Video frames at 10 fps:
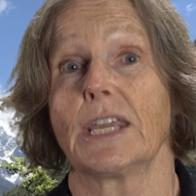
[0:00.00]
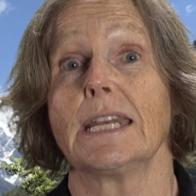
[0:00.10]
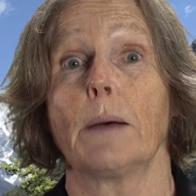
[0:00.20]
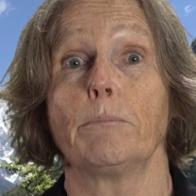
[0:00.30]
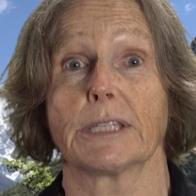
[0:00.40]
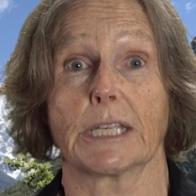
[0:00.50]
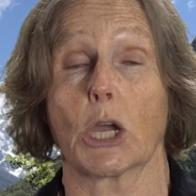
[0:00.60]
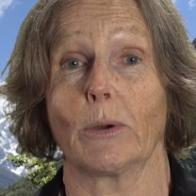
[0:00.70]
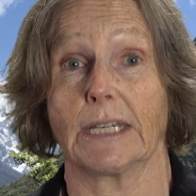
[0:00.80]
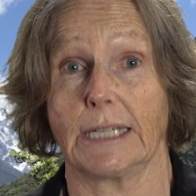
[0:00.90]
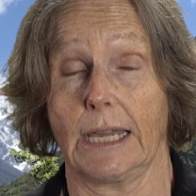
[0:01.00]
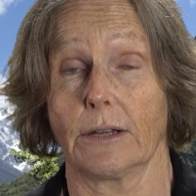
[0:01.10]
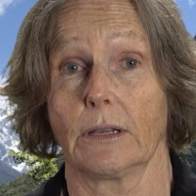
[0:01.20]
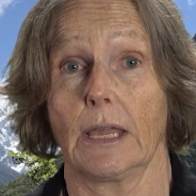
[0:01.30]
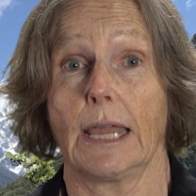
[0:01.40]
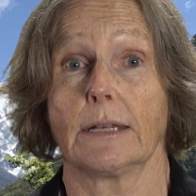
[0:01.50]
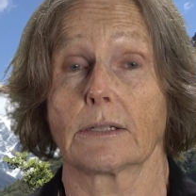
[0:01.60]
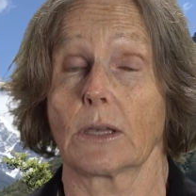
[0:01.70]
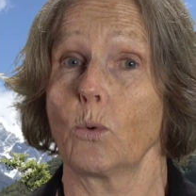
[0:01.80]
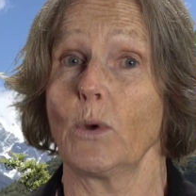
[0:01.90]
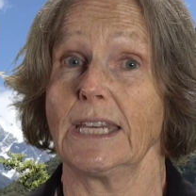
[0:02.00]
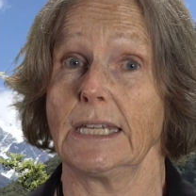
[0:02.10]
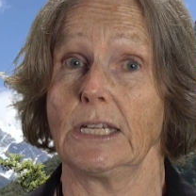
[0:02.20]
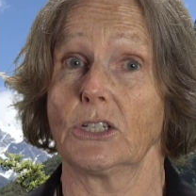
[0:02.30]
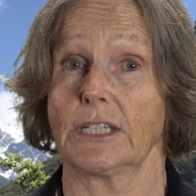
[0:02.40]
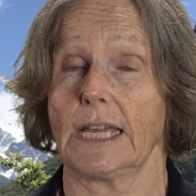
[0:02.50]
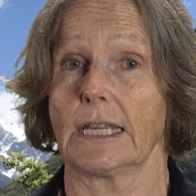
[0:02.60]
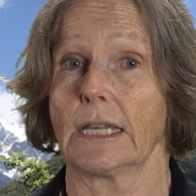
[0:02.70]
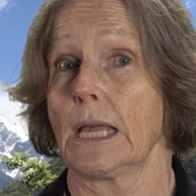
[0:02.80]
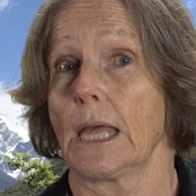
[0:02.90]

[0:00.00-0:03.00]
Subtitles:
Their numbers are going down. And so we need to take